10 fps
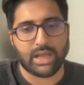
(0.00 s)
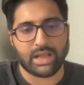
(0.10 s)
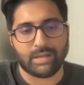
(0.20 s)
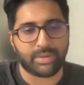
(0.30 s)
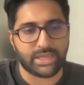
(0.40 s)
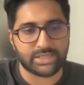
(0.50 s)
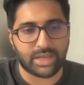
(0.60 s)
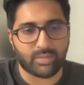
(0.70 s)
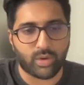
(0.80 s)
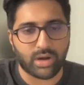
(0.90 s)
companies that
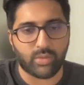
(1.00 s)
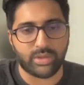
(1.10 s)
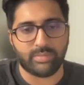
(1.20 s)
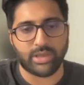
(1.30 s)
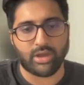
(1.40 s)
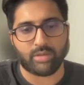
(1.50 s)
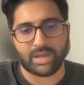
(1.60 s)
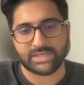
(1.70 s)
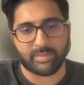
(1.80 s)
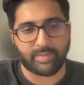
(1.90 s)
work with me on my
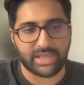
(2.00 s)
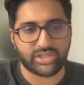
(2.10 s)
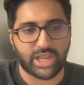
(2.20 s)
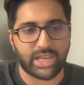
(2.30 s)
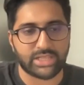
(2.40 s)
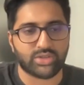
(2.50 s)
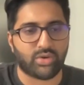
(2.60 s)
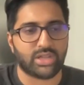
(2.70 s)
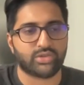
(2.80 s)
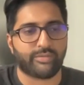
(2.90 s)
supply chain and so
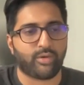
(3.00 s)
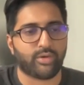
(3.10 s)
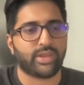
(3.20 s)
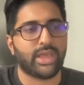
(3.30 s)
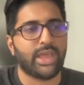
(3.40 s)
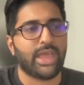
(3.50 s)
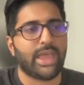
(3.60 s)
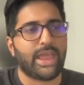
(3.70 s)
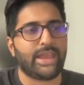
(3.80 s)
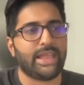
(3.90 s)
on and so forth.
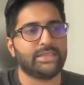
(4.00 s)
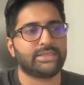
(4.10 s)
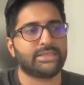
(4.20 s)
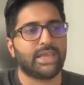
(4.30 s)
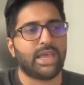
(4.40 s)
And hence,